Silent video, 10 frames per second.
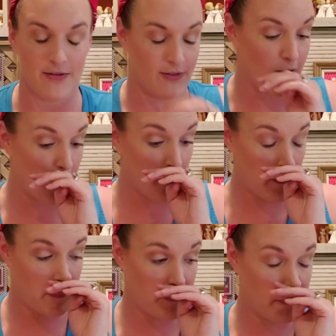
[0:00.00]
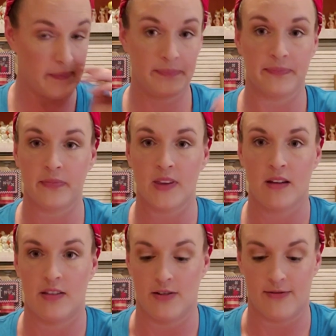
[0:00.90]
fall
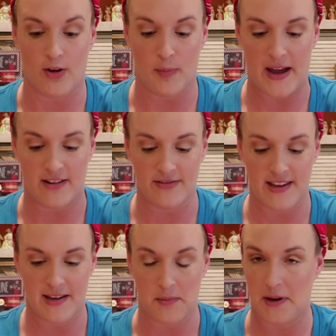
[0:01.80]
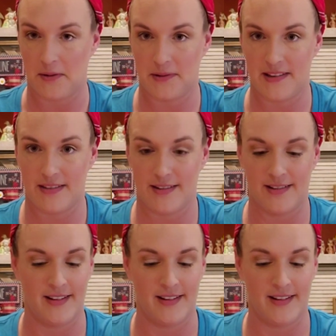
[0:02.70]
pattern they come out with.